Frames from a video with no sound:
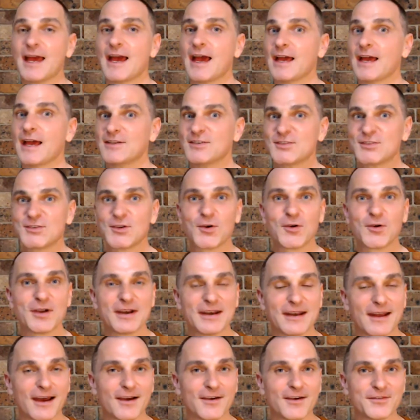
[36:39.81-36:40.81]
And sure
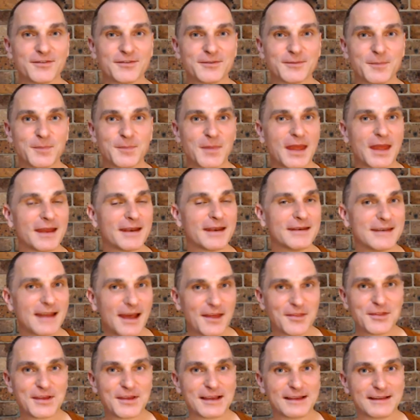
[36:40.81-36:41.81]
enough,
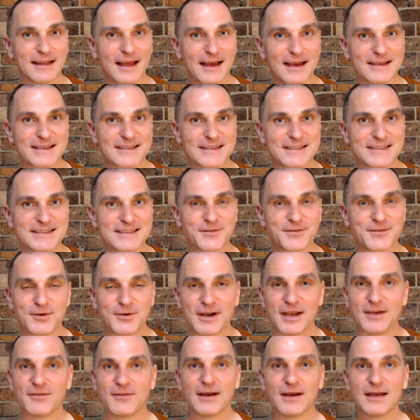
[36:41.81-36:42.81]
nothing lasts
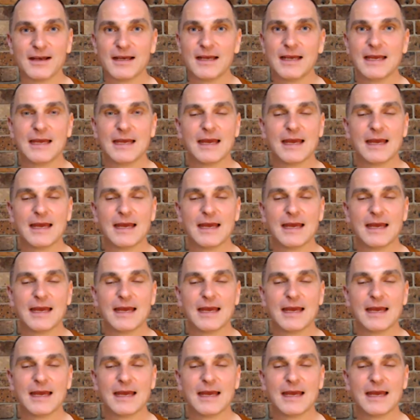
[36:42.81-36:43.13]
forever.